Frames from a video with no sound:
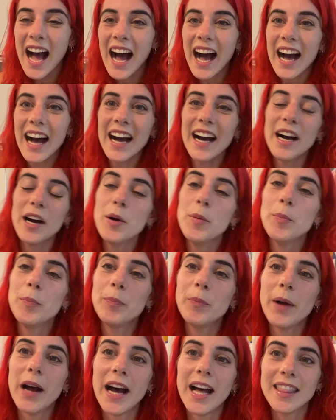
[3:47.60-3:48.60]

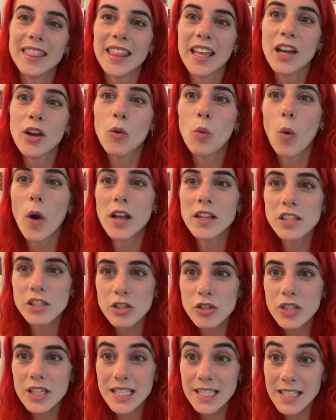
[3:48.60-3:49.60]
I think once
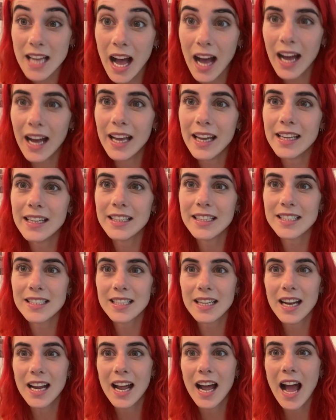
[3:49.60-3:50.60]
you decide
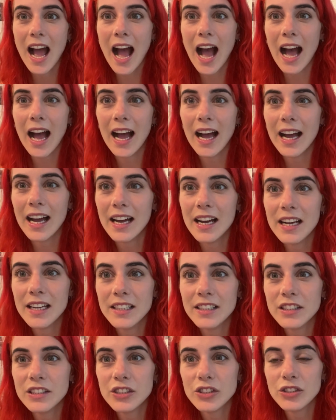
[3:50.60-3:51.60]

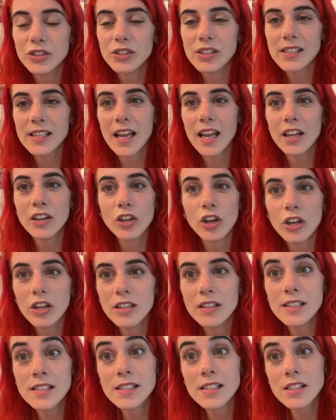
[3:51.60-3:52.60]
and you say, no,
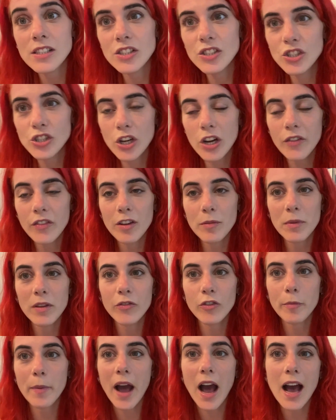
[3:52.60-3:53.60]
this isn't serving me
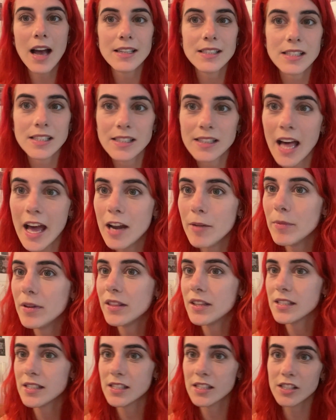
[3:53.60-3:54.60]
for my highest alignment,
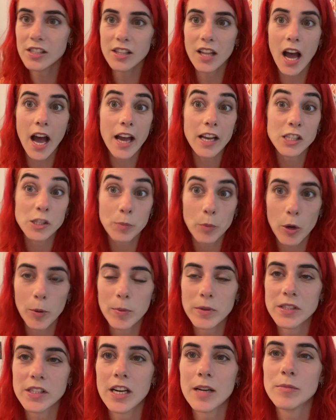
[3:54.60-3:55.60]
this isn't the highest
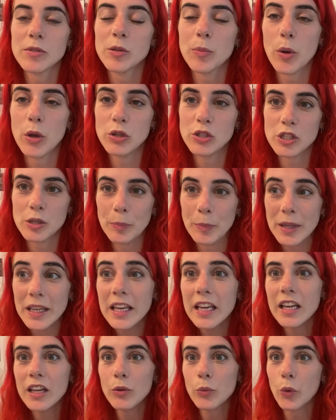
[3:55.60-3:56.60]
purpose that I'm supposed to
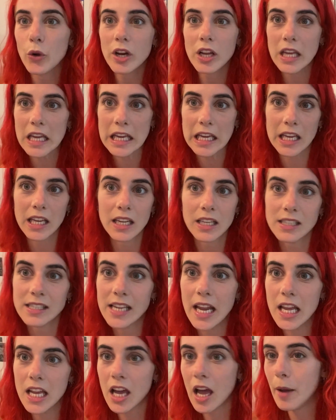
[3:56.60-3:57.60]
be in, working in a
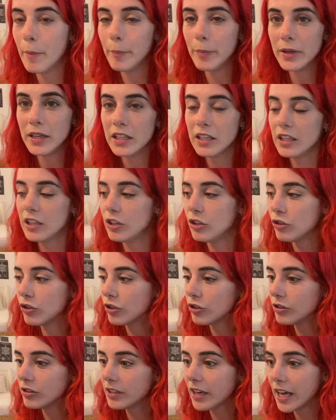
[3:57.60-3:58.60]
tech company,
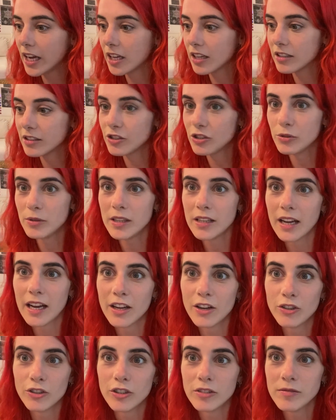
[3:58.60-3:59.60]
like doing, I
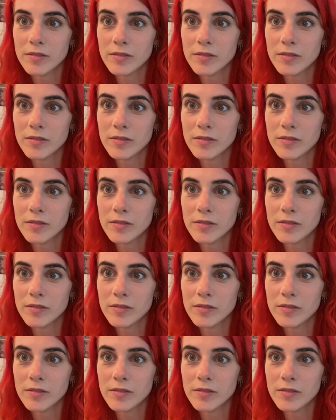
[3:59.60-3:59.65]
don't know,